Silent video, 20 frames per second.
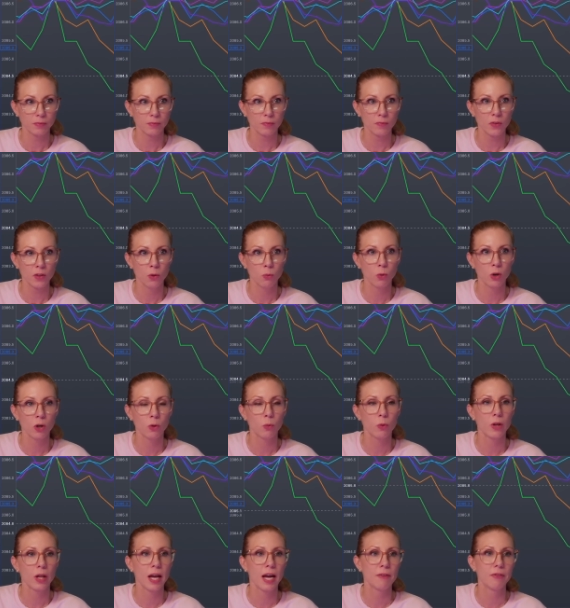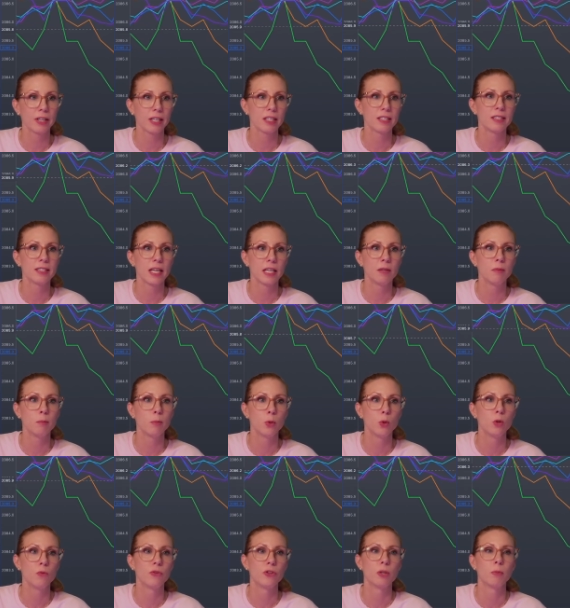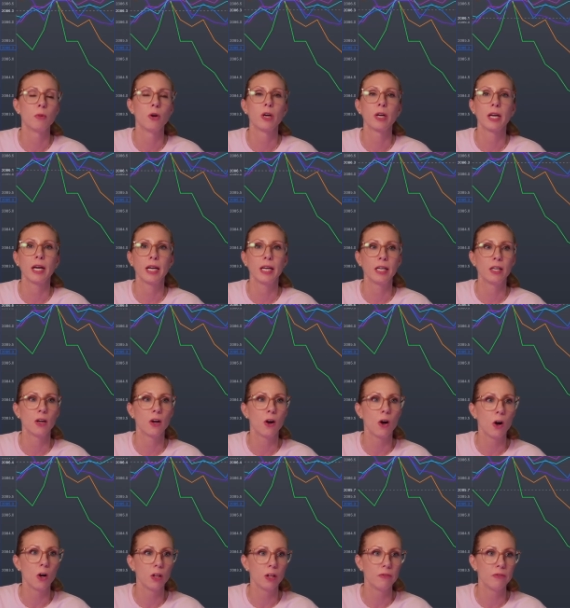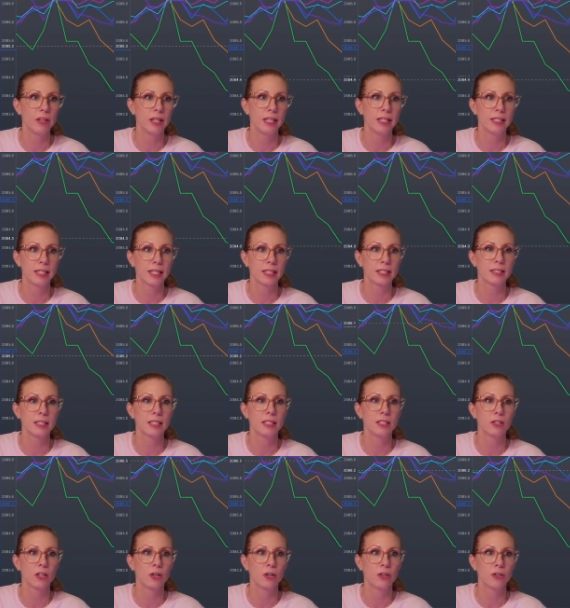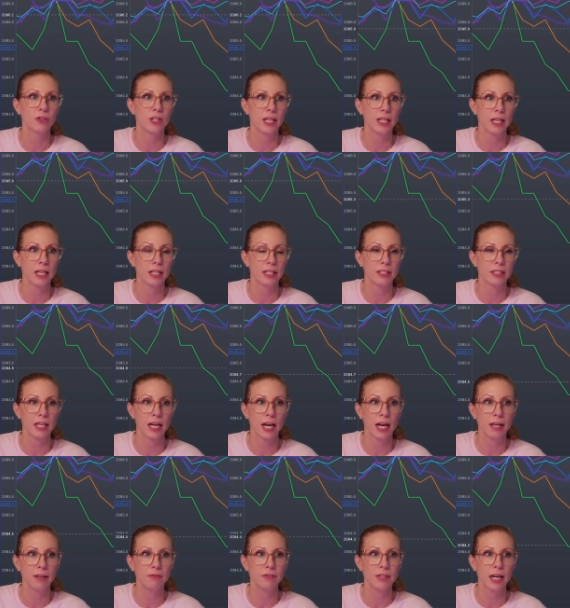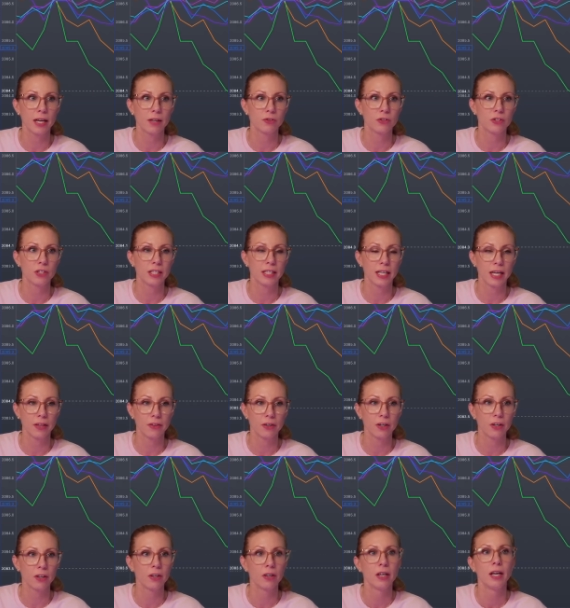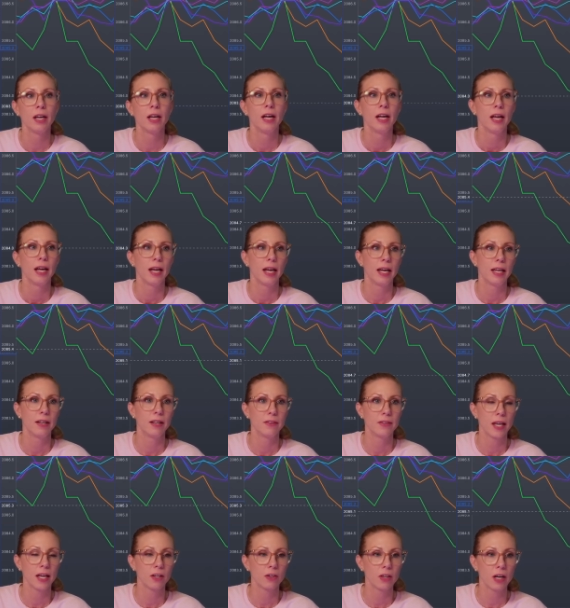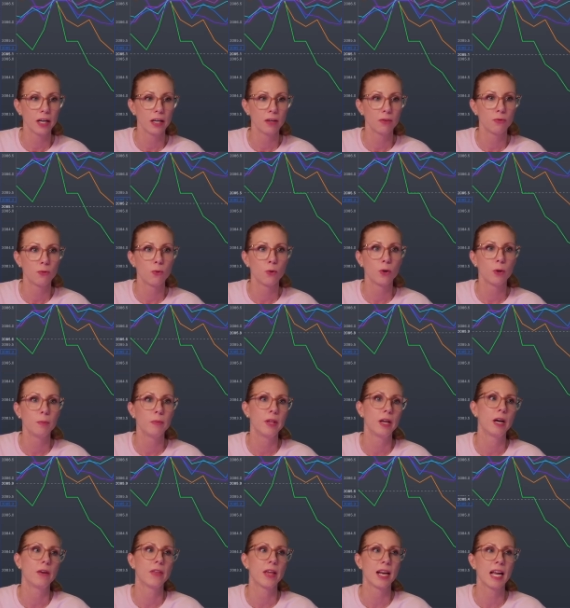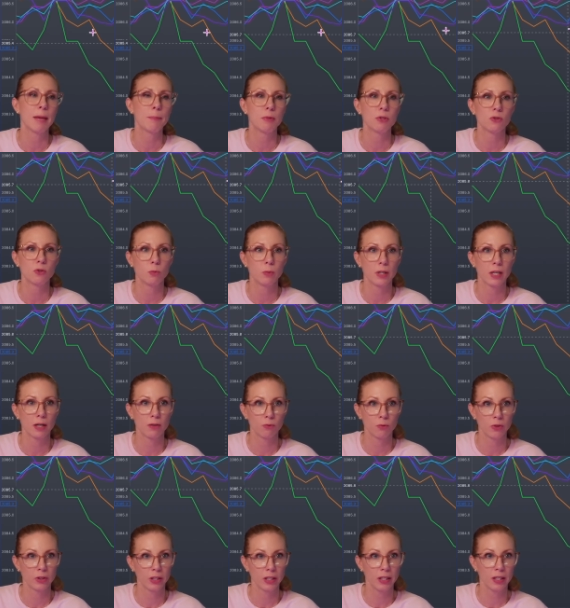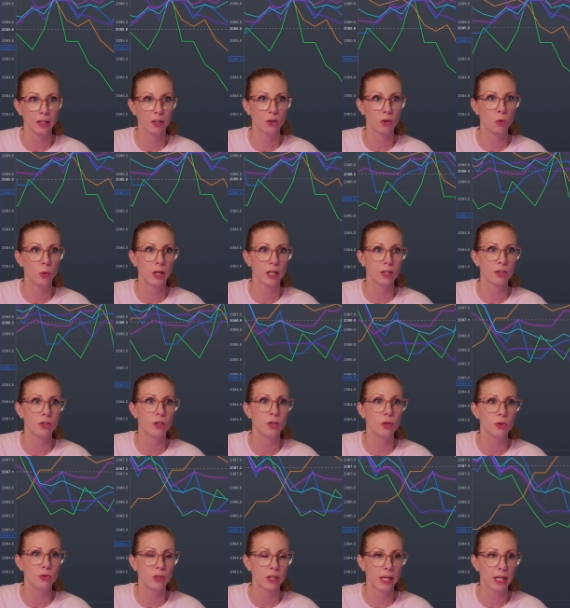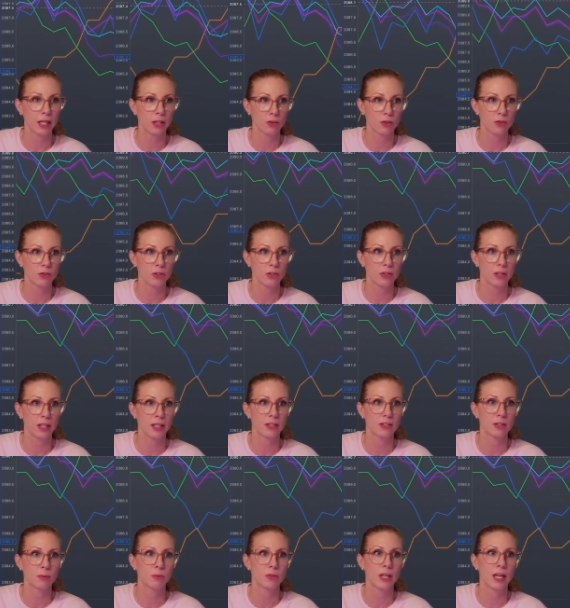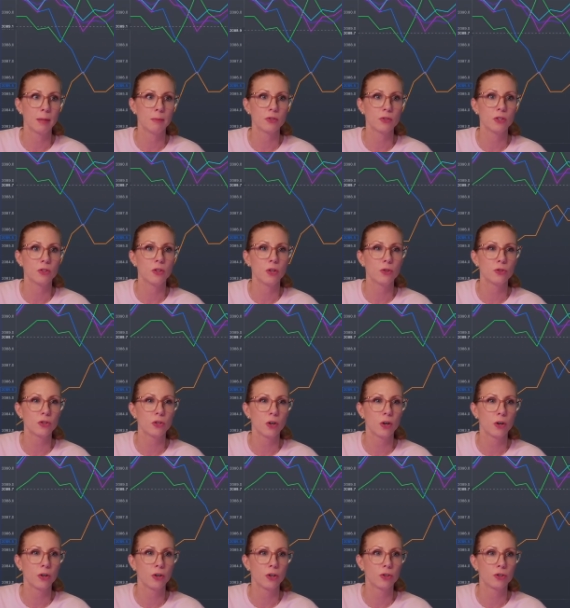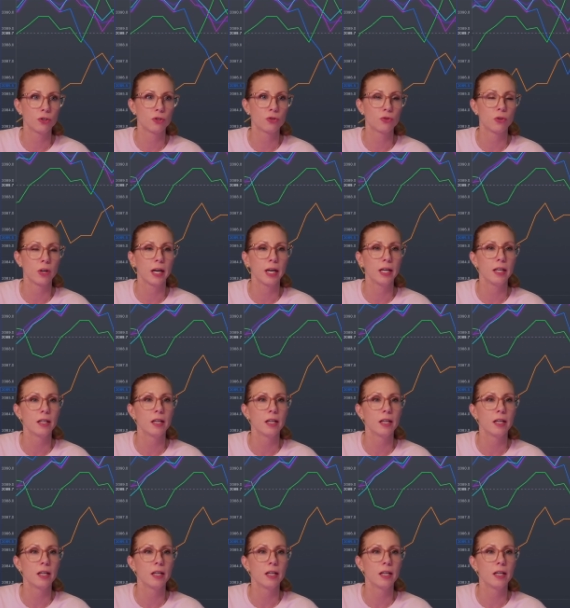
where we'll have like a sudden move in the market and all of the indexes are taking a dive down together. And that'll kind of form there. And that happens when we have really quick news candles and things sometimes. And those are harder to trade.